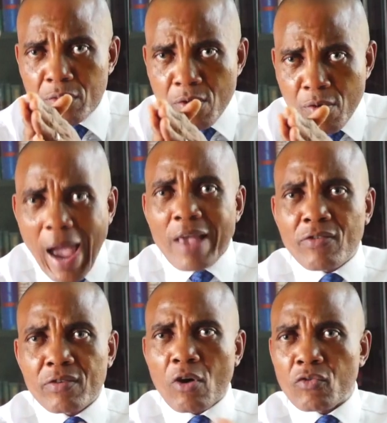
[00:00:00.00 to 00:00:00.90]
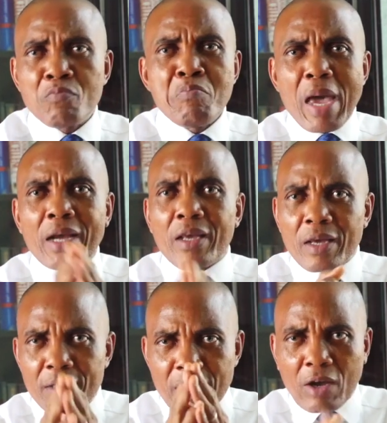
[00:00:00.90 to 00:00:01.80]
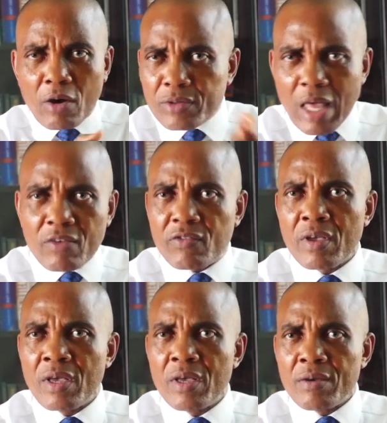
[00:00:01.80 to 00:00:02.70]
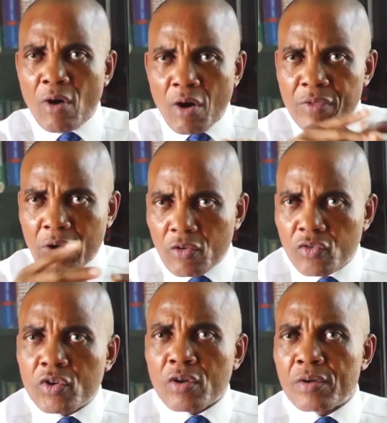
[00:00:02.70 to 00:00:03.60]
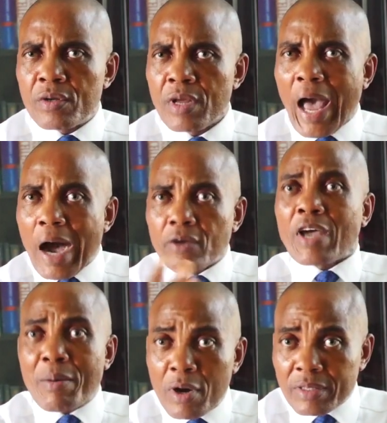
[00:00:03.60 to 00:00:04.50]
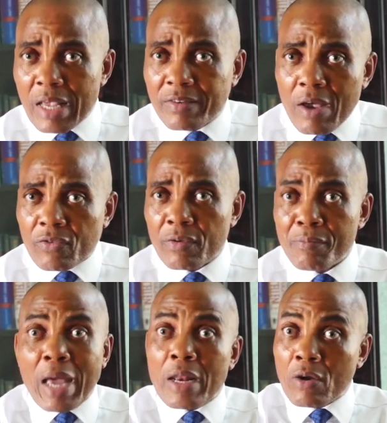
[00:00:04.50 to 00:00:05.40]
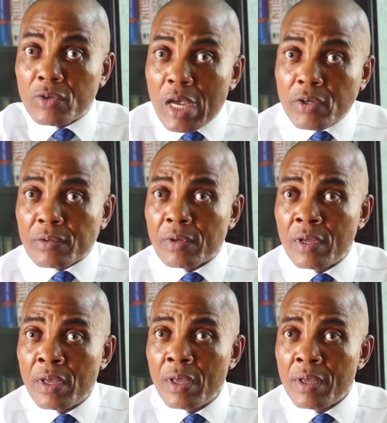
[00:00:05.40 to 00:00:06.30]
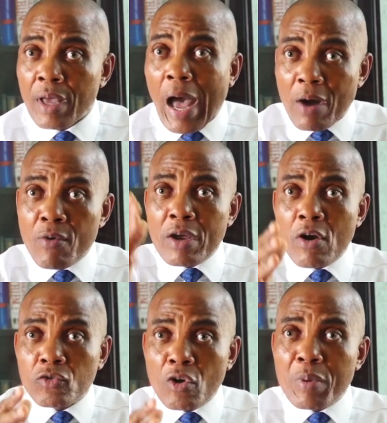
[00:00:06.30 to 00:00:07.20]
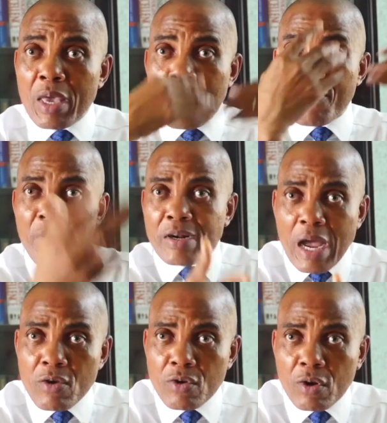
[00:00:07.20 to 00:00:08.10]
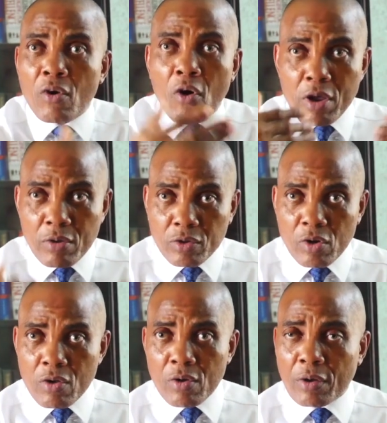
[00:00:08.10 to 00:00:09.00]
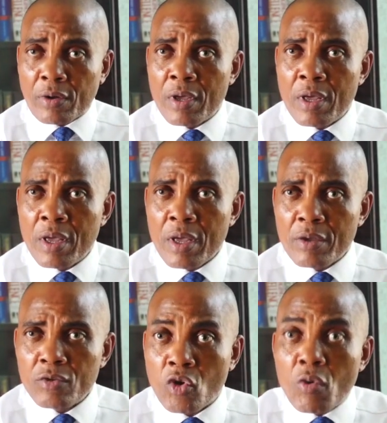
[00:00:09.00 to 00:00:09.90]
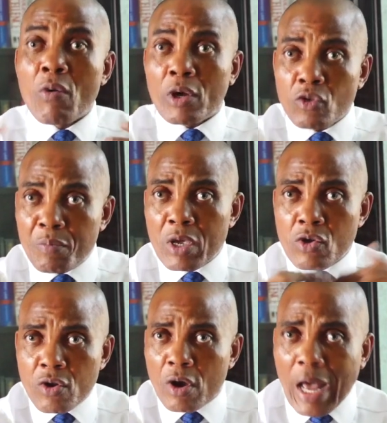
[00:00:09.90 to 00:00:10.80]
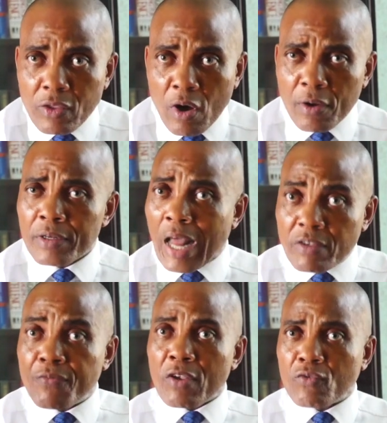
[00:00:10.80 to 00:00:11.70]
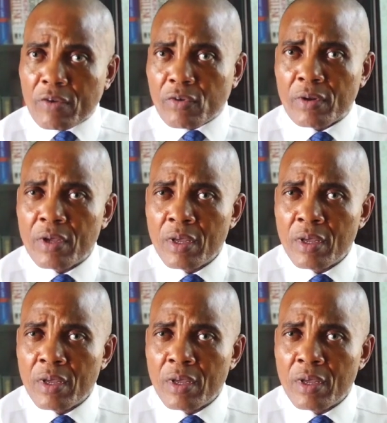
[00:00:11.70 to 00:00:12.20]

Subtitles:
make the contents of the constitution out among themselves by negotiation. Are we going to be a federal union or a unitary union? Do we want to be in union at all? That's the first question.